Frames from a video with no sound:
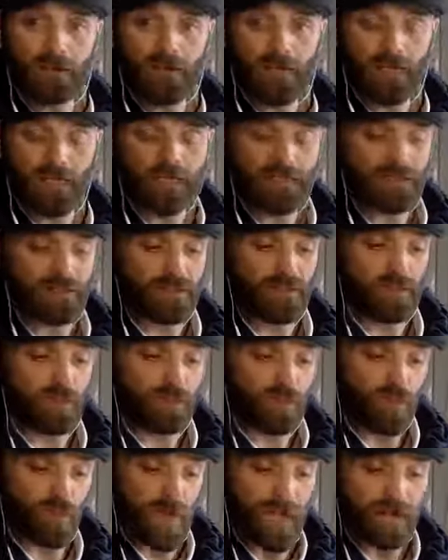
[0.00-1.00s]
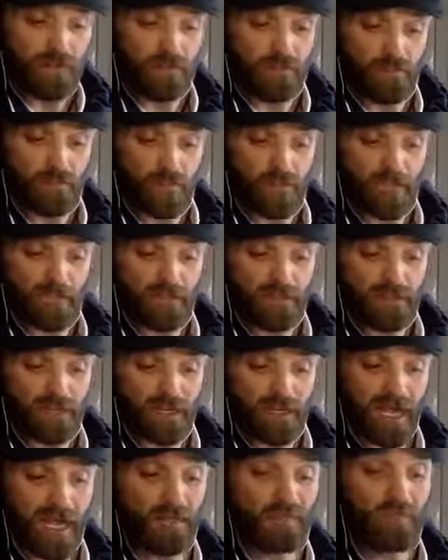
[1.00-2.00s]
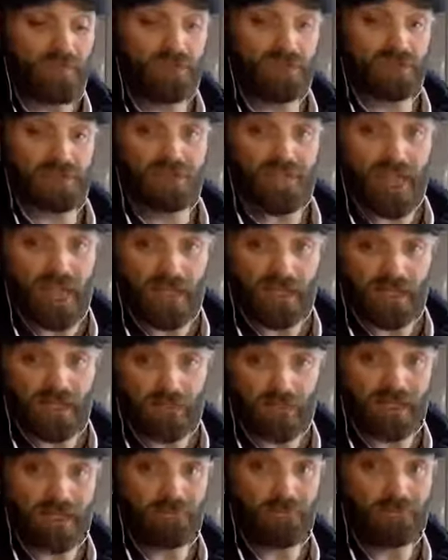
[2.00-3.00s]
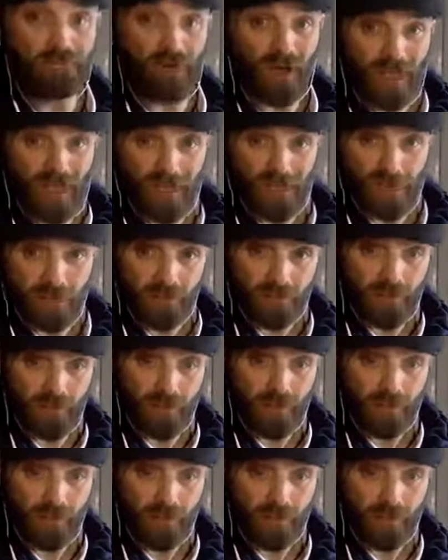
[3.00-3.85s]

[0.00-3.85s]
is the threat of violence, and abuse is actually violent.